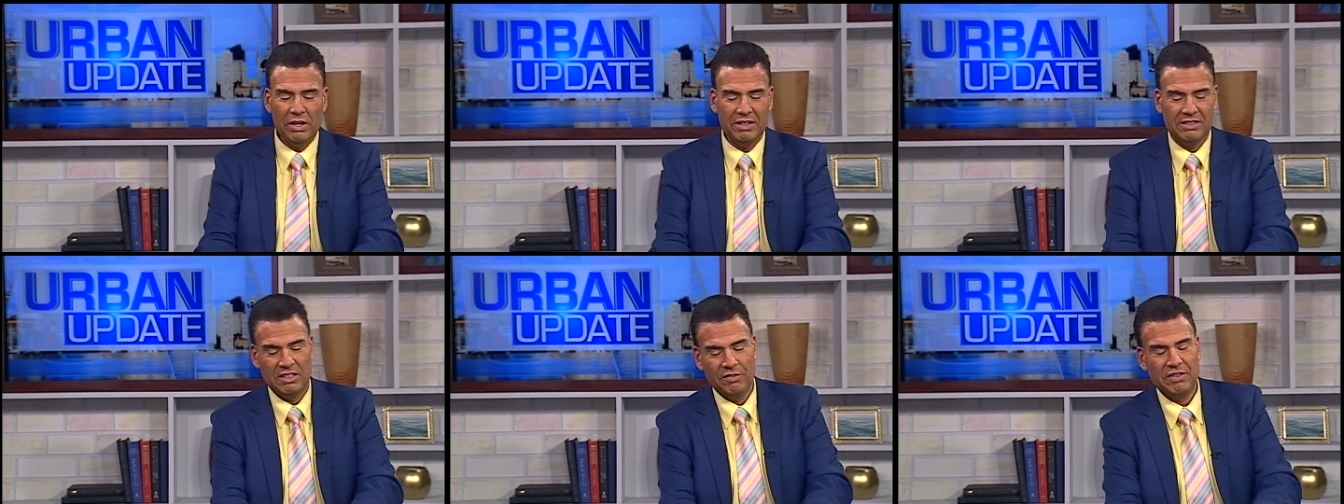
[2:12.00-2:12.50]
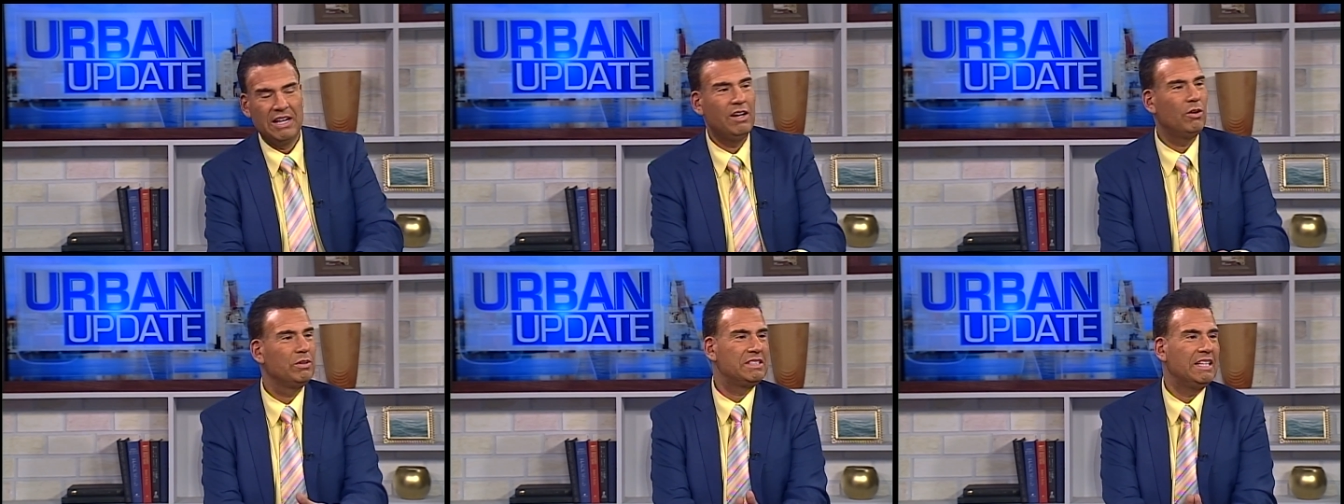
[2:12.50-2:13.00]
of the stuff that I
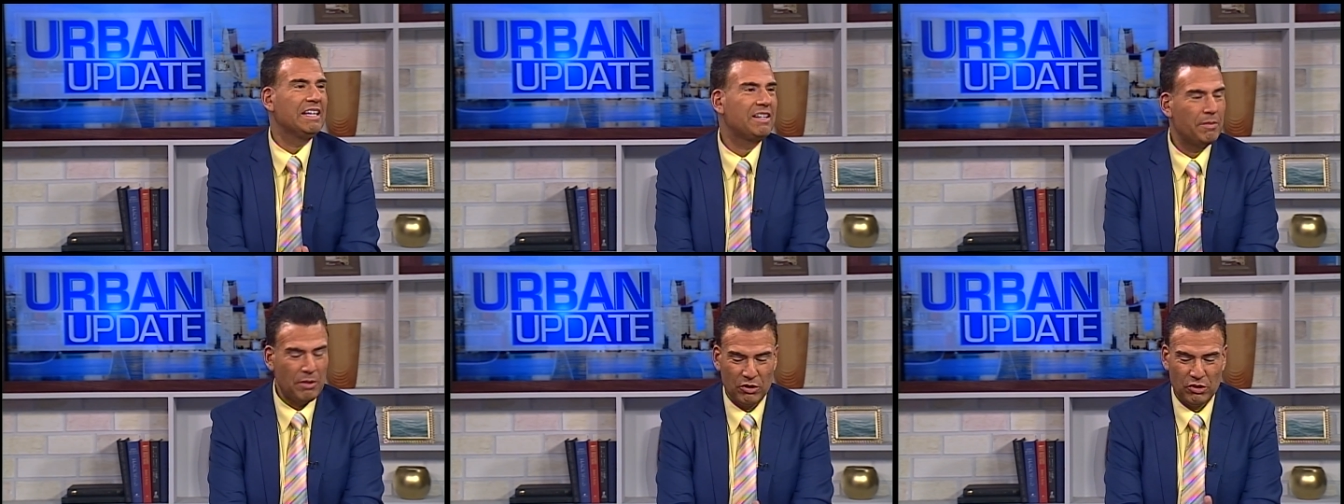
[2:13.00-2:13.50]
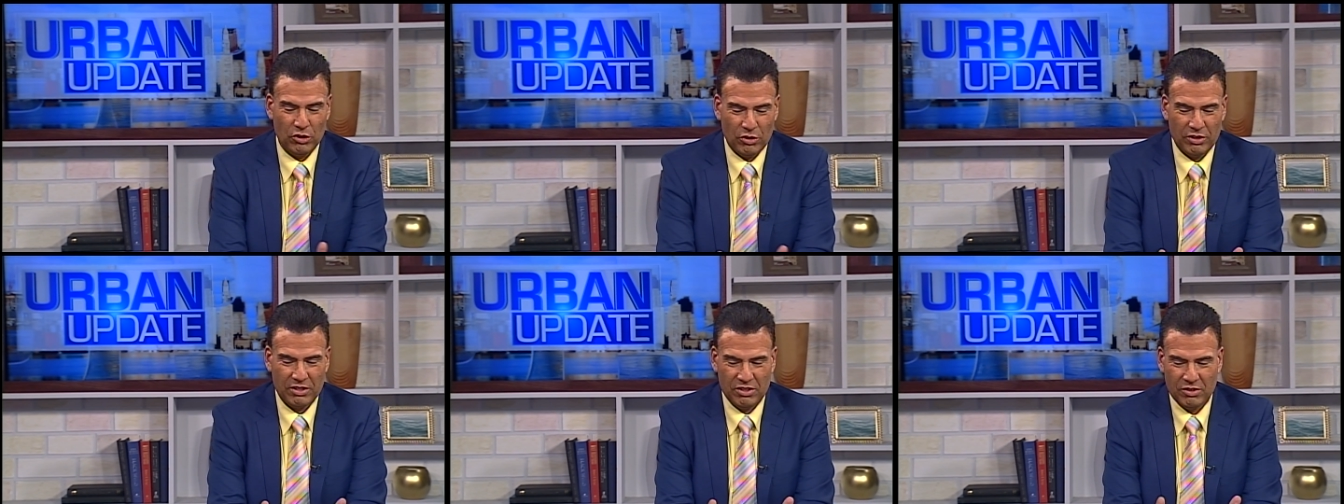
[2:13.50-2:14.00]
always like about
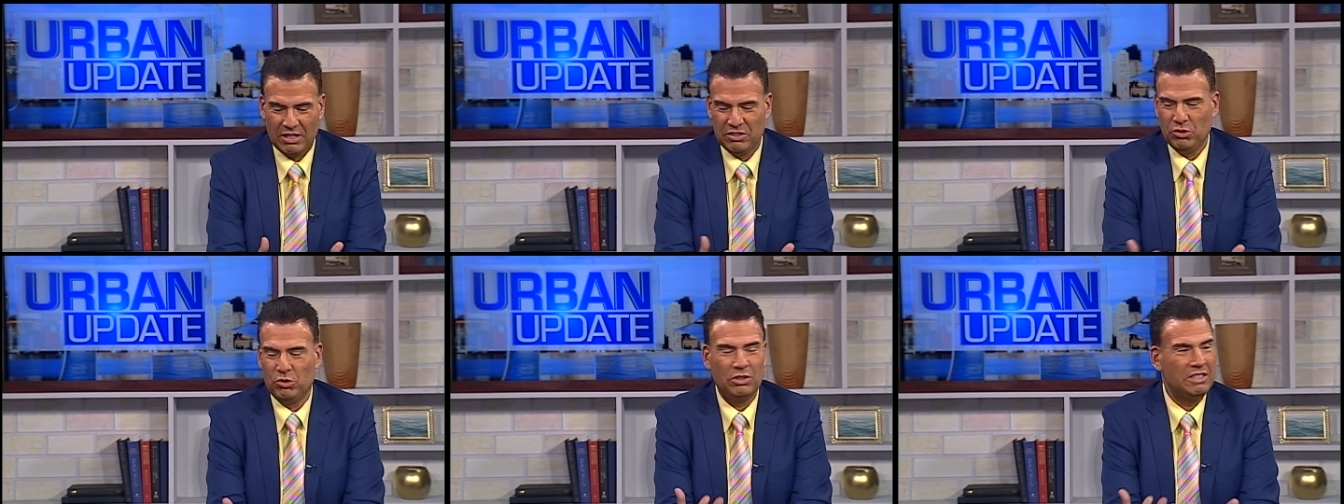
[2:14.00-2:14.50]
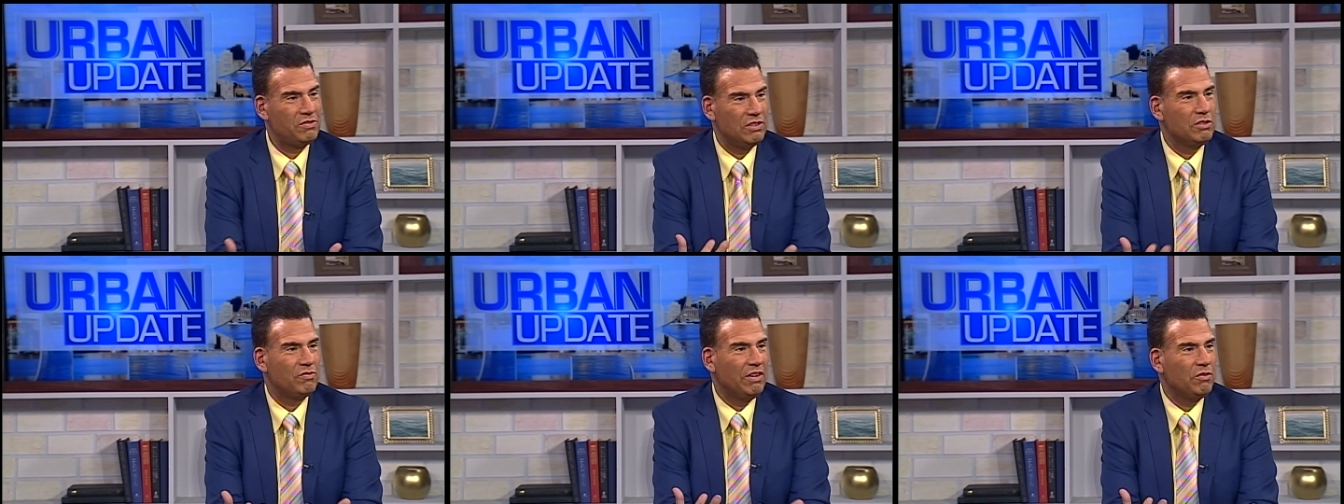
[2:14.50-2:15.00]
because you do these
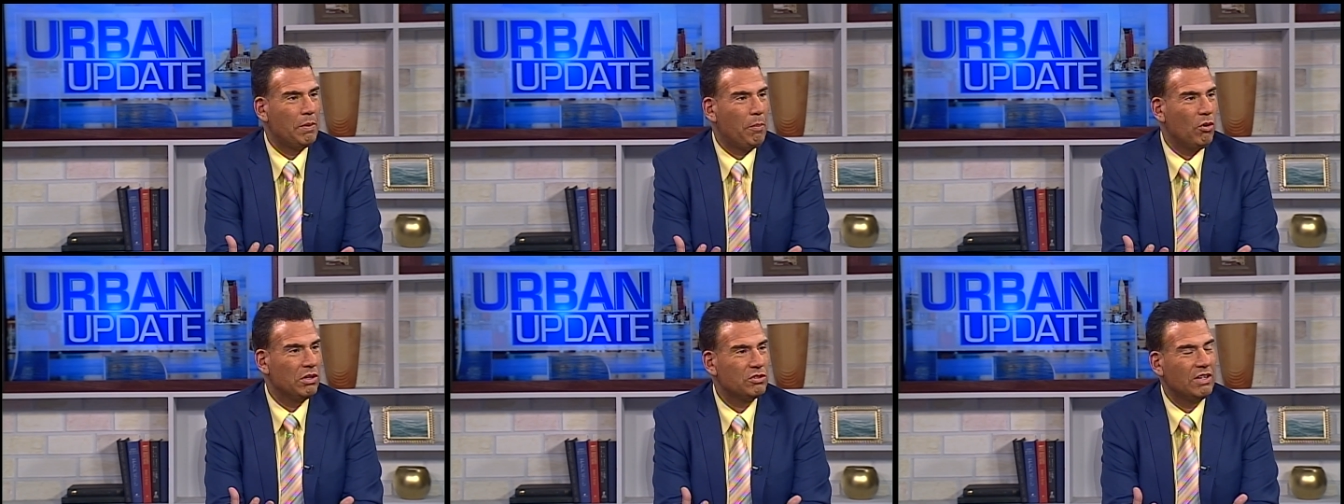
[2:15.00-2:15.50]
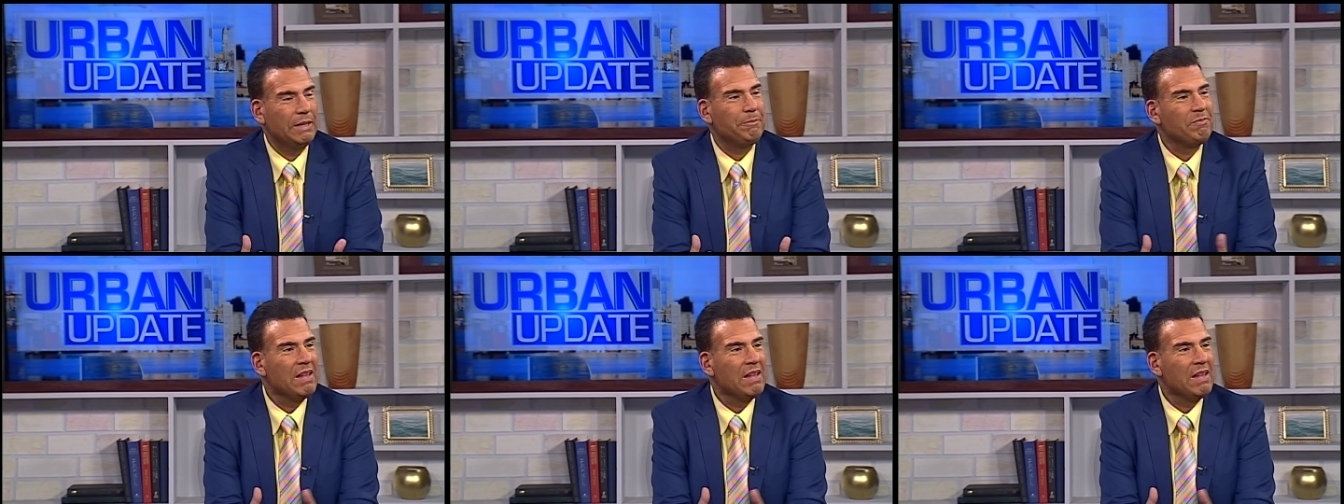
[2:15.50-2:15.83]
fun reports, right,